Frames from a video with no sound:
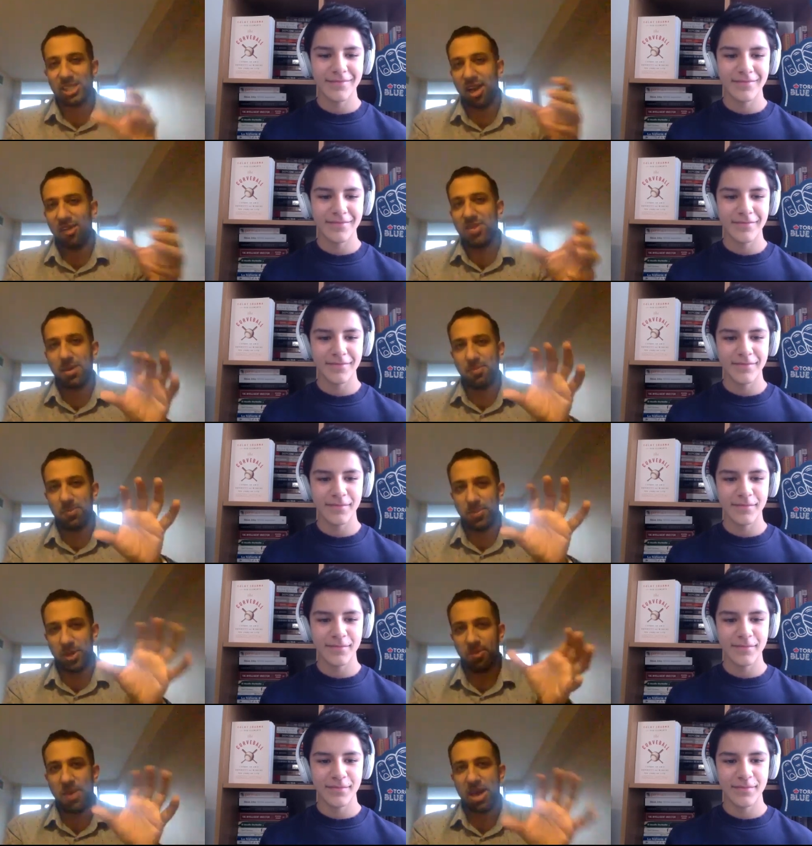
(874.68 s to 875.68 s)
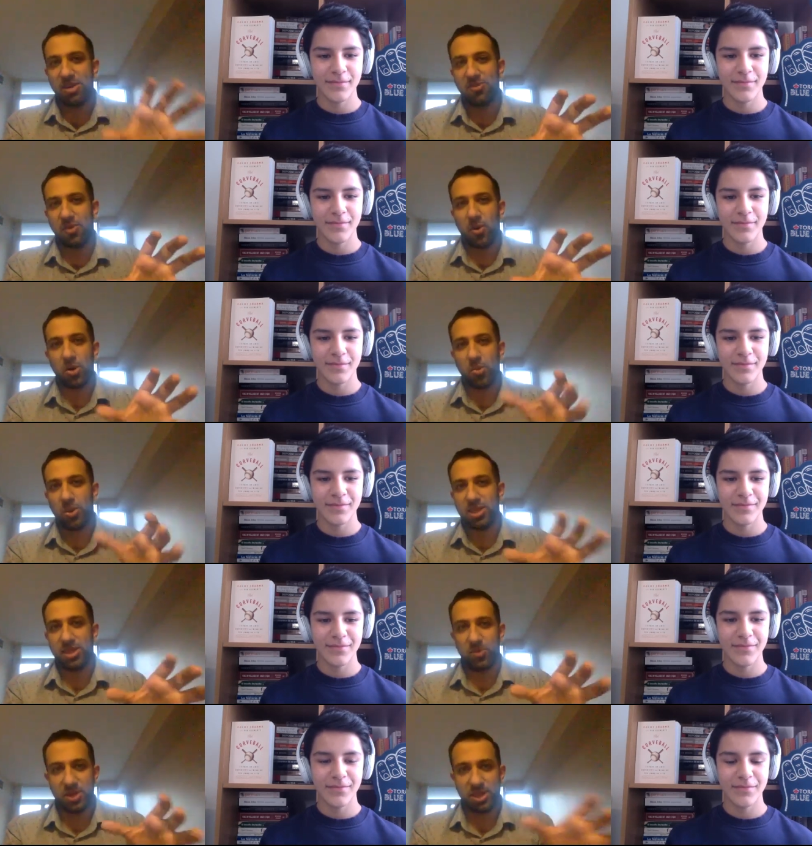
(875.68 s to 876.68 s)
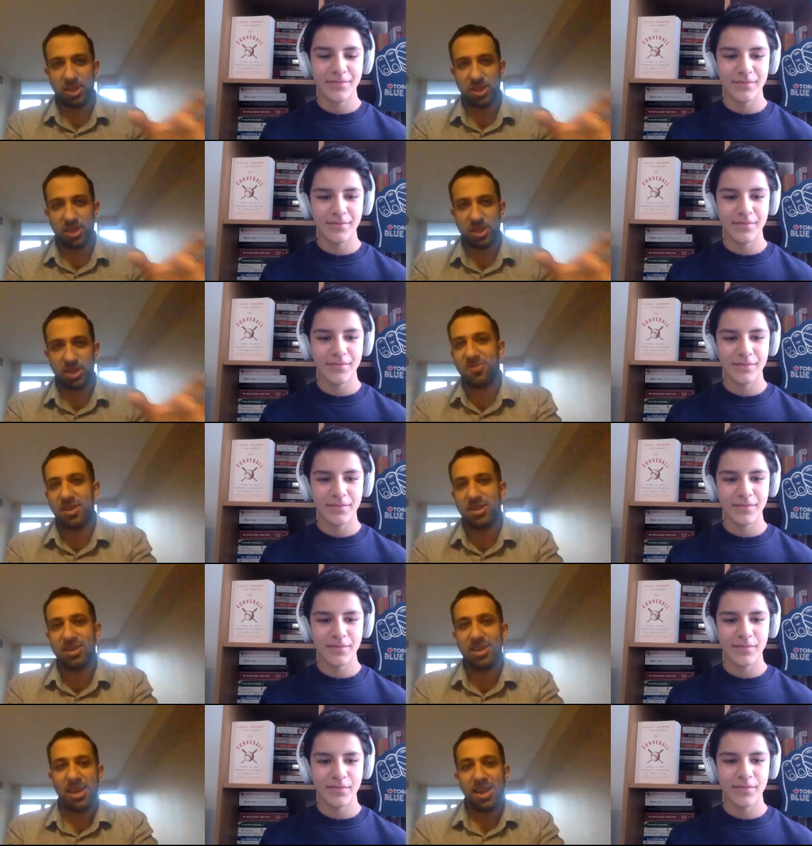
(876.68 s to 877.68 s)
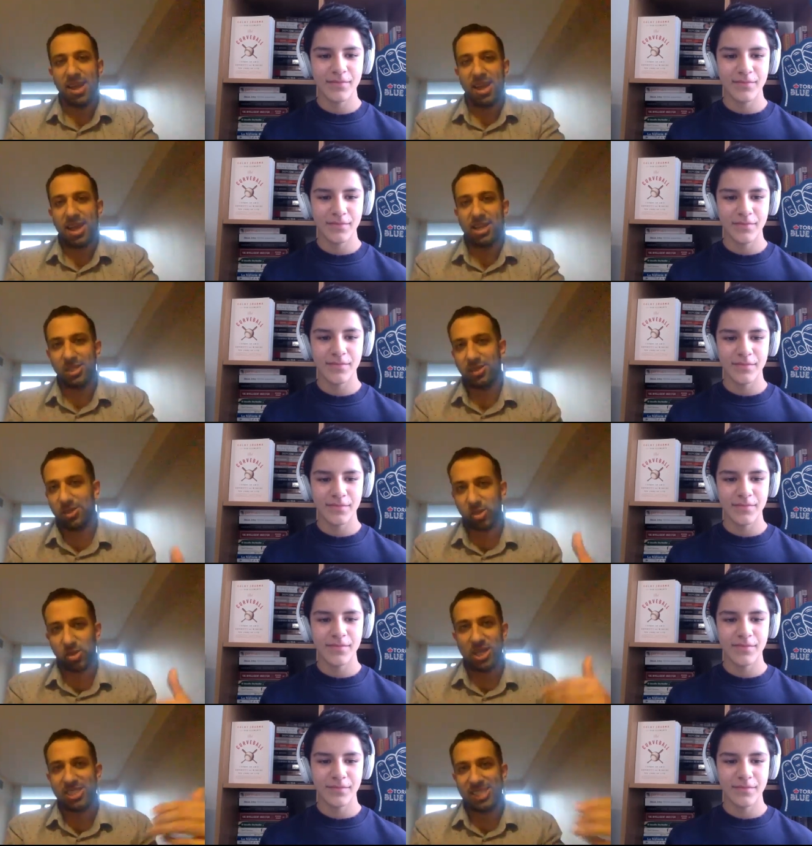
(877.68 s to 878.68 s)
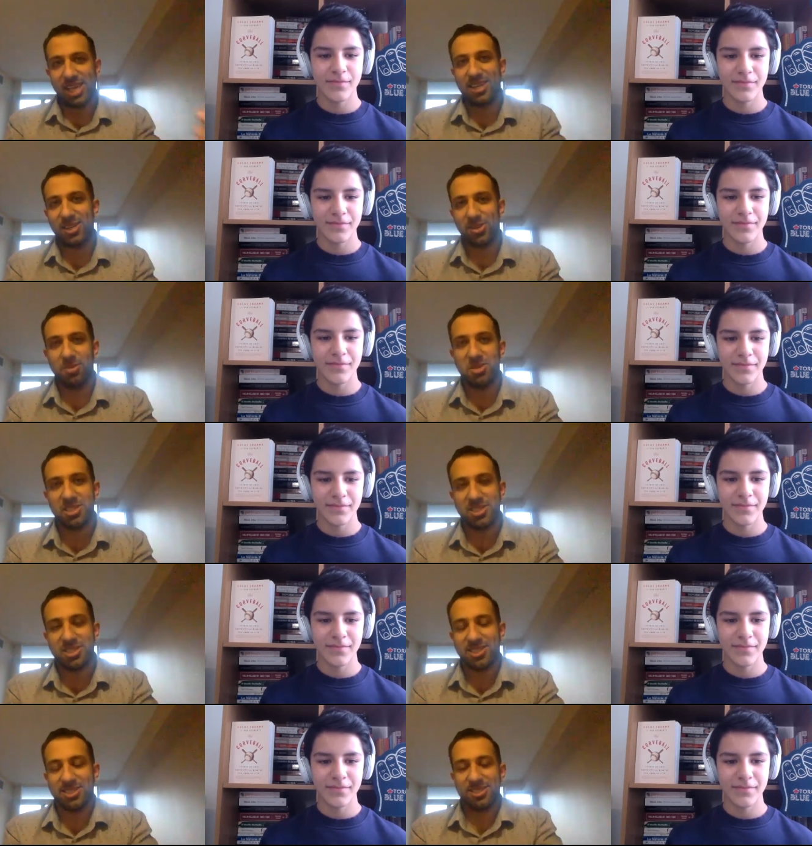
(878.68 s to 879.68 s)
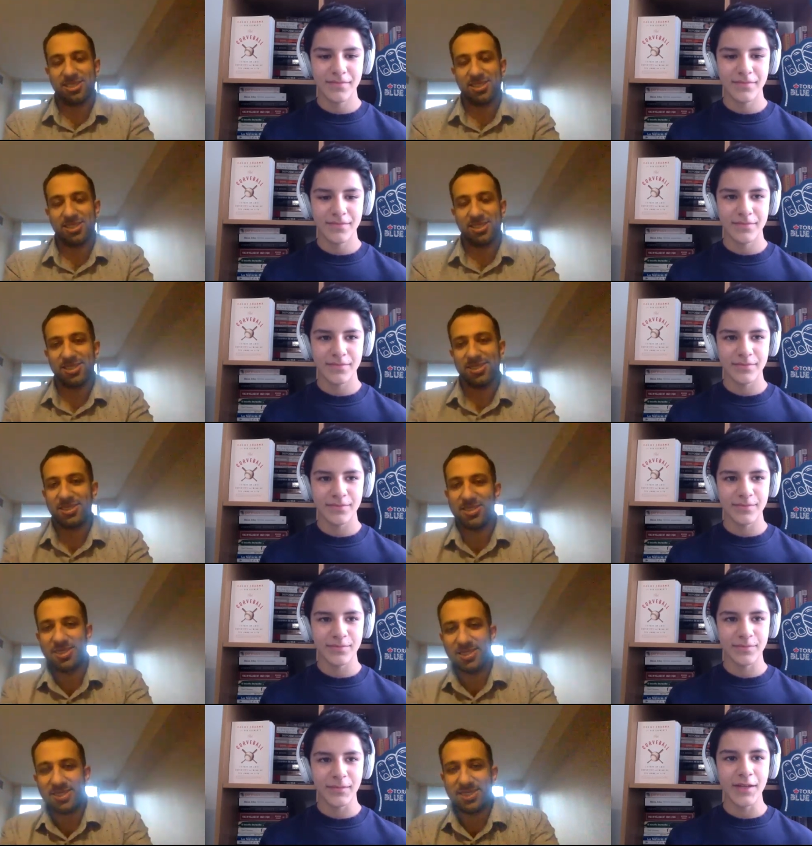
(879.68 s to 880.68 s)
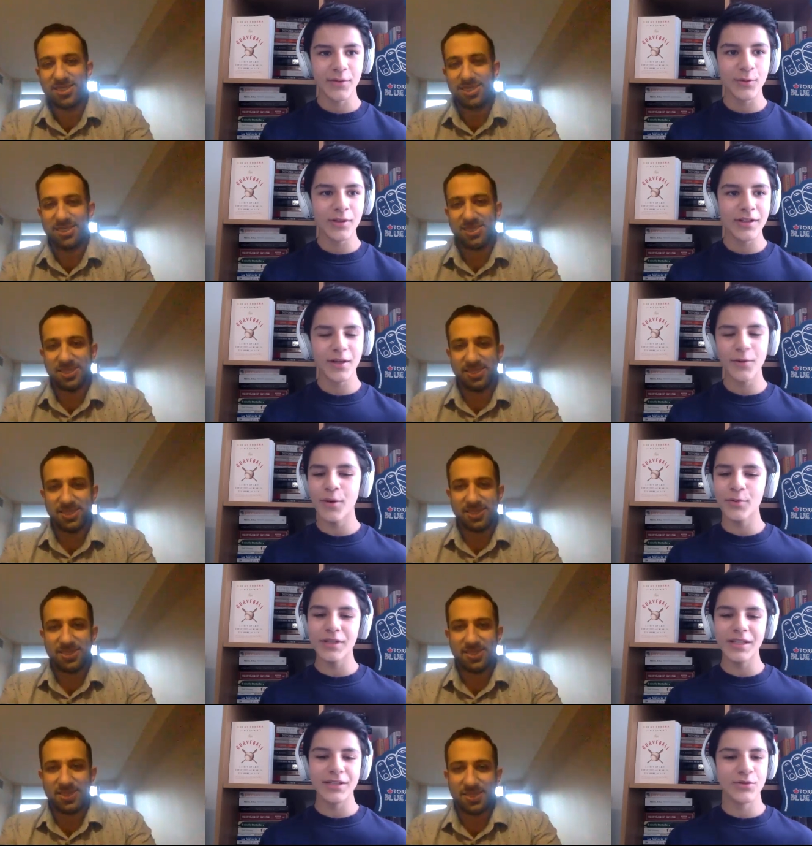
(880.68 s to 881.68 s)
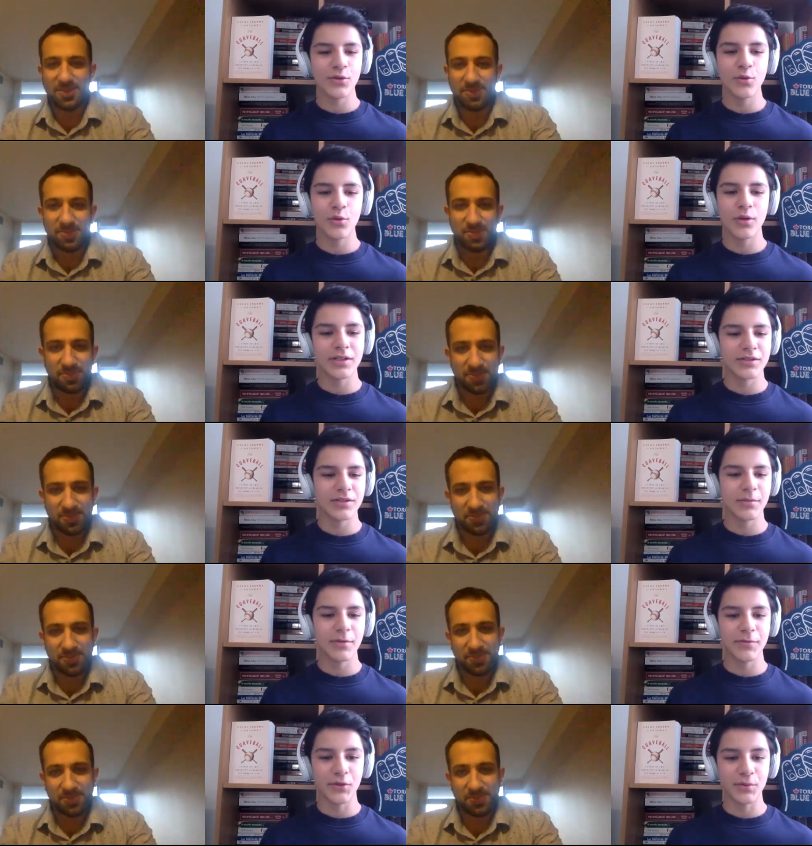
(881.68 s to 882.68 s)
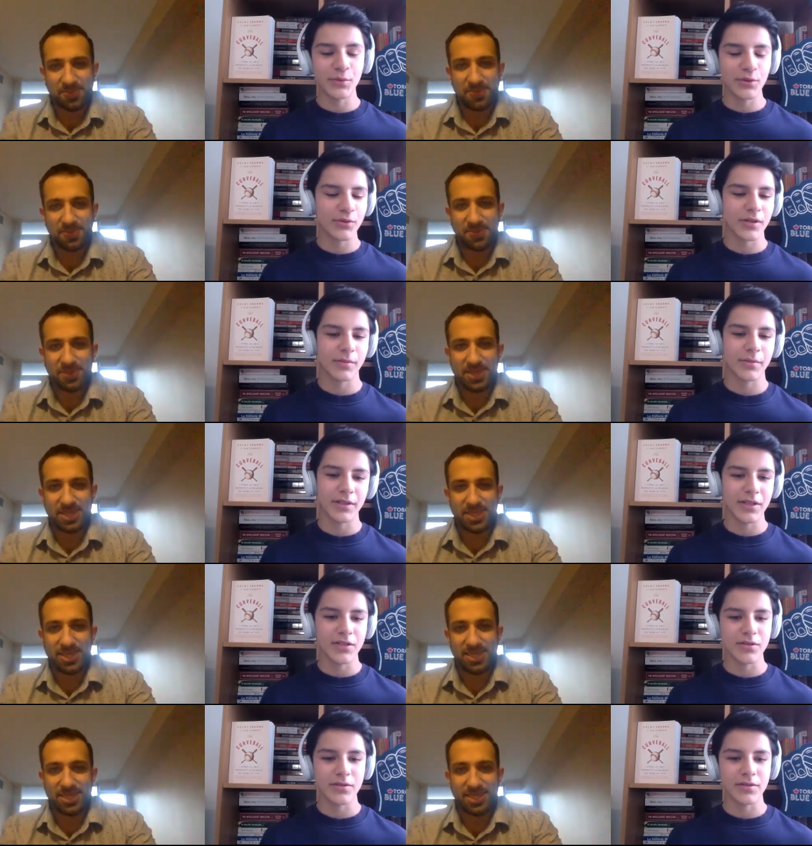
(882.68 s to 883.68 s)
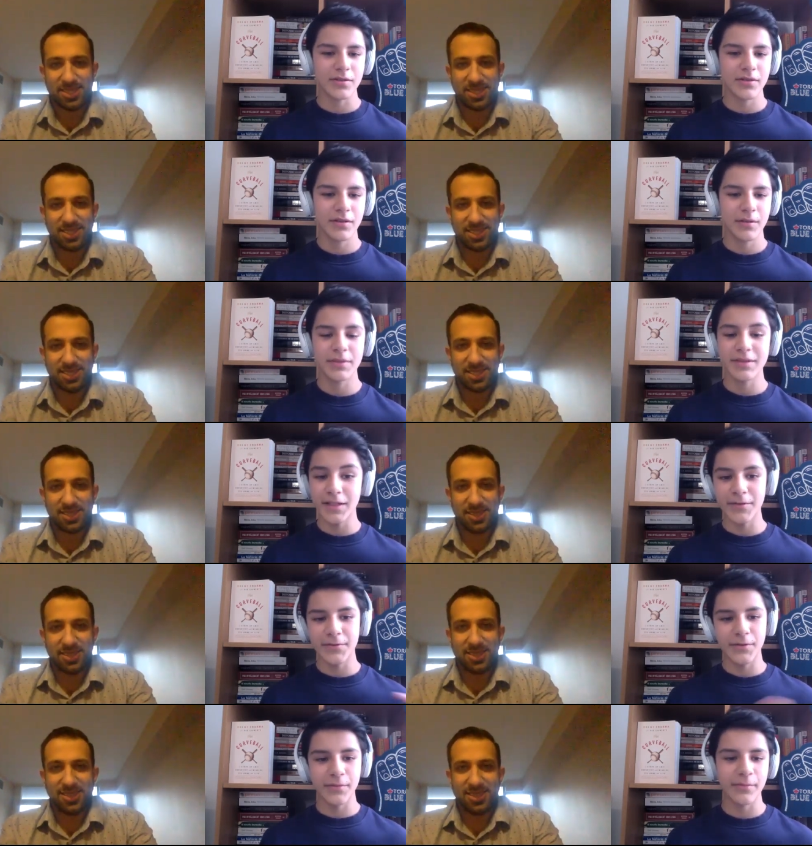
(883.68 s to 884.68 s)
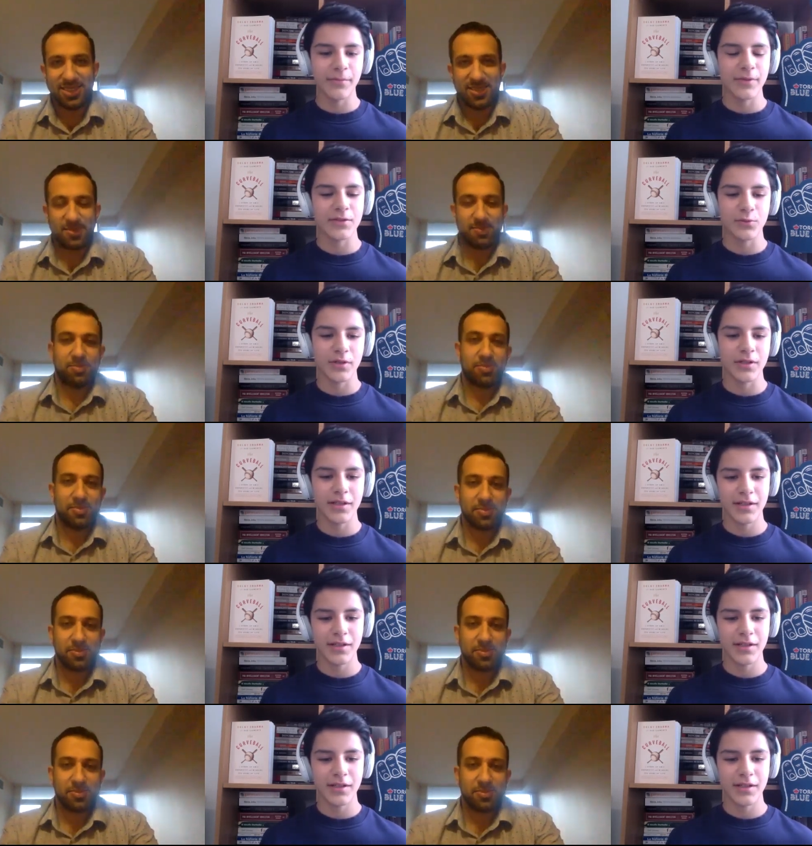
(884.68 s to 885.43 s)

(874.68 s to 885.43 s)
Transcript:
Speaker 1: love that you know metaphor with with life and and transcending your limits.
Speaker 2: And well, now I would like to know what are some of your book recommendations besides from this
Speaker 1: one.